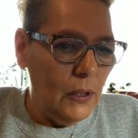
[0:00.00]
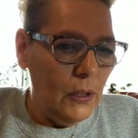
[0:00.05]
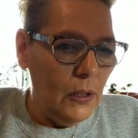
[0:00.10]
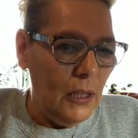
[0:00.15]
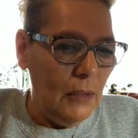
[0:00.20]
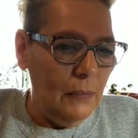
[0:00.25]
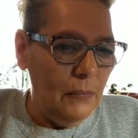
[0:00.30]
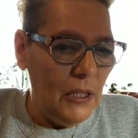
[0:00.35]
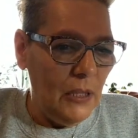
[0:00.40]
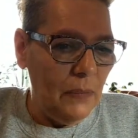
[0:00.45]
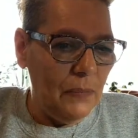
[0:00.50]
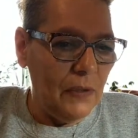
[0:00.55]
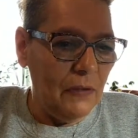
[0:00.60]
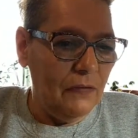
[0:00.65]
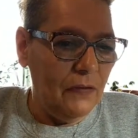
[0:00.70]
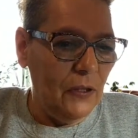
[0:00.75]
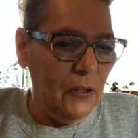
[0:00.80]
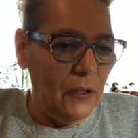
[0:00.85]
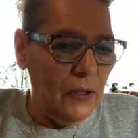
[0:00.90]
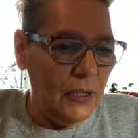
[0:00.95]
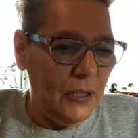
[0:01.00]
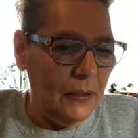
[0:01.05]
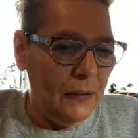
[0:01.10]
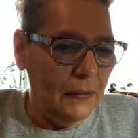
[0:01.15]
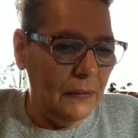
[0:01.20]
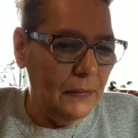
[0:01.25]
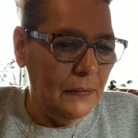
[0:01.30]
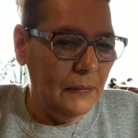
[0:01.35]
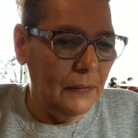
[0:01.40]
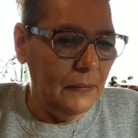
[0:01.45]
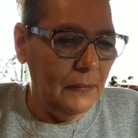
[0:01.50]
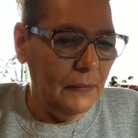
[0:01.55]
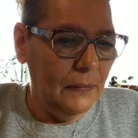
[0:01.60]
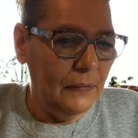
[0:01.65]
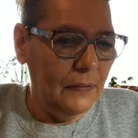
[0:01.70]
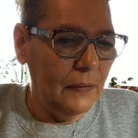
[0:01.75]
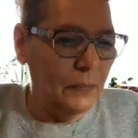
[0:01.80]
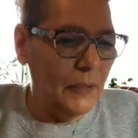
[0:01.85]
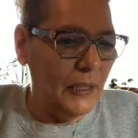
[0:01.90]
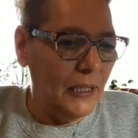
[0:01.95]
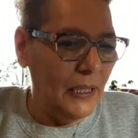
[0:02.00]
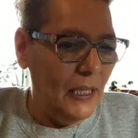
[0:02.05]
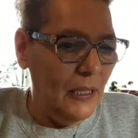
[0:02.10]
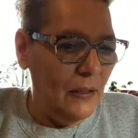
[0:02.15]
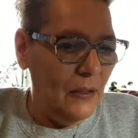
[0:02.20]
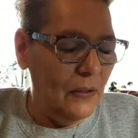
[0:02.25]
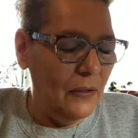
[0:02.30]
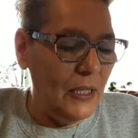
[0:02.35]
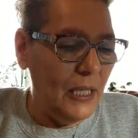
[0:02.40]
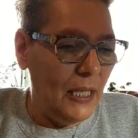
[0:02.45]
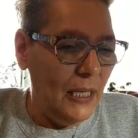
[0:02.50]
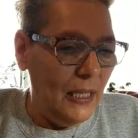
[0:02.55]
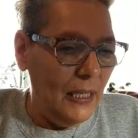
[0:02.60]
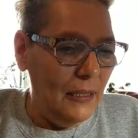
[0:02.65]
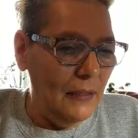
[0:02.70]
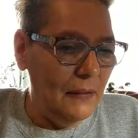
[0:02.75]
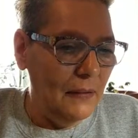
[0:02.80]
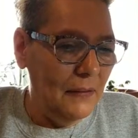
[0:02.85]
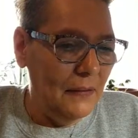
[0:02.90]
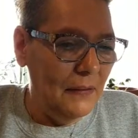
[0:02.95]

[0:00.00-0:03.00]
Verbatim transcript: I'm up the floor for my cup. Okay.